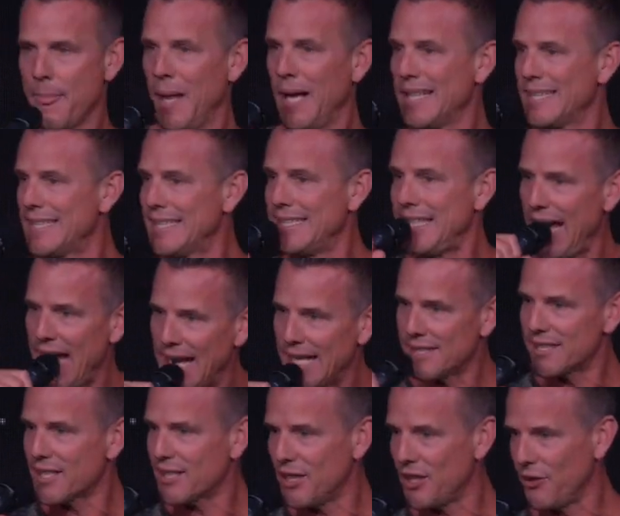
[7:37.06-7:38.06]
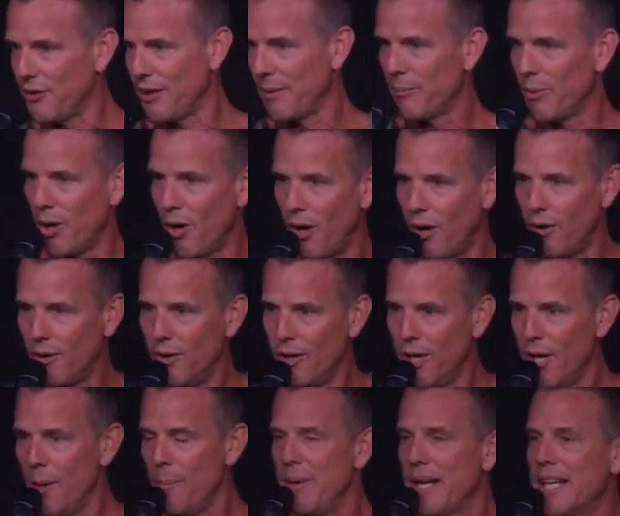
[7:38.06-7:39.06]
a stands clearing brawl
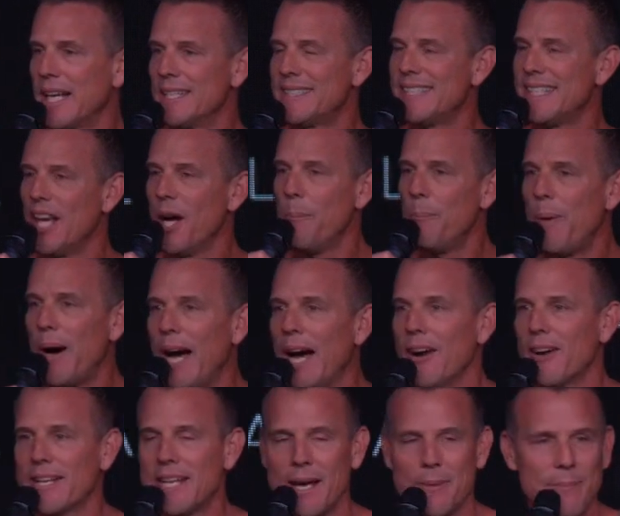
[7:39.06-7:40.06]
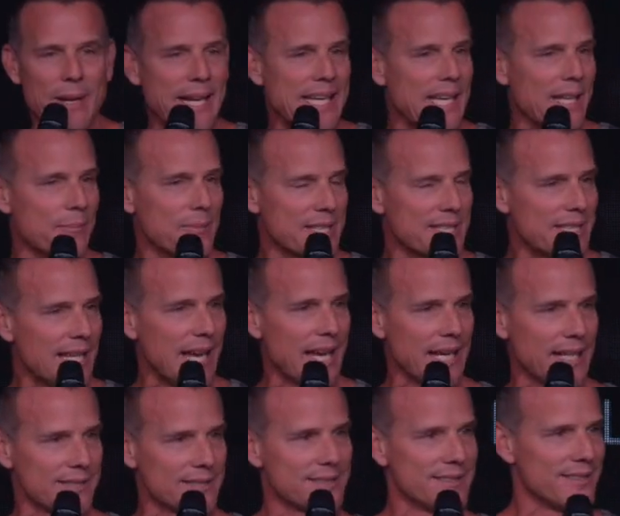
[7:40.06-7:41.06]
because the umpire kept making
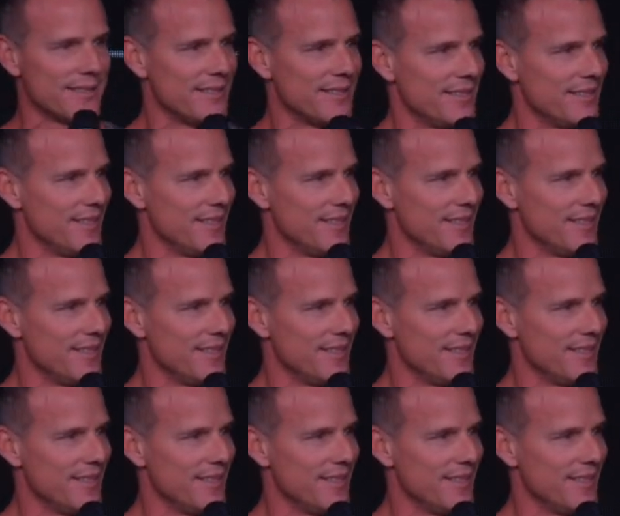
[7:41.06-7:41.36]
mistakes.